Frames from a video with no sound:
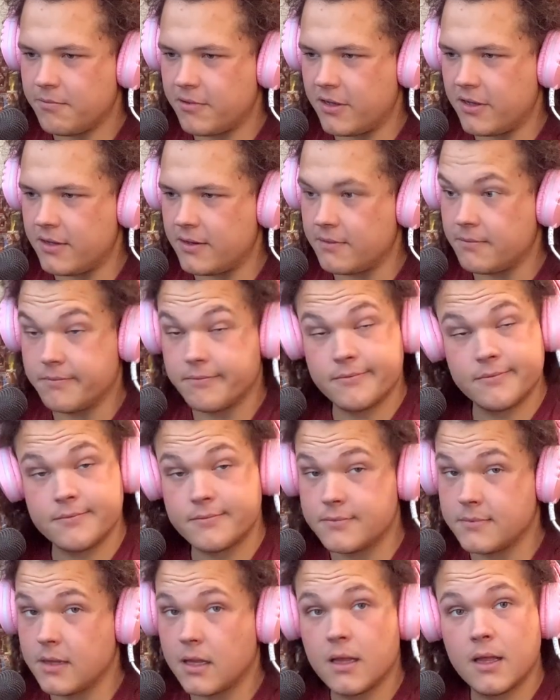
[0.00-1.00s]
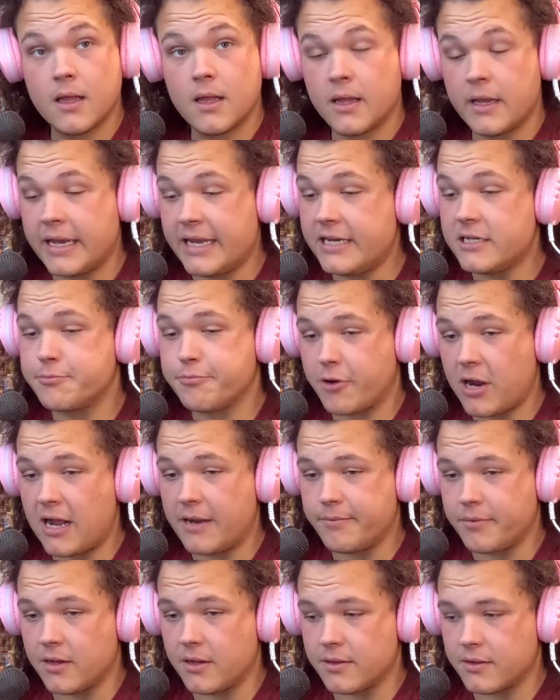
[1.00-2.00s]
but it is
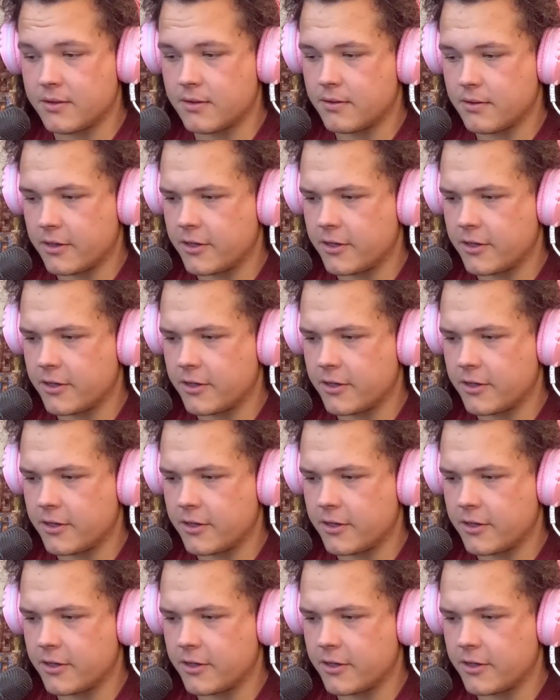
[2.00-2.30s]
Pride Month.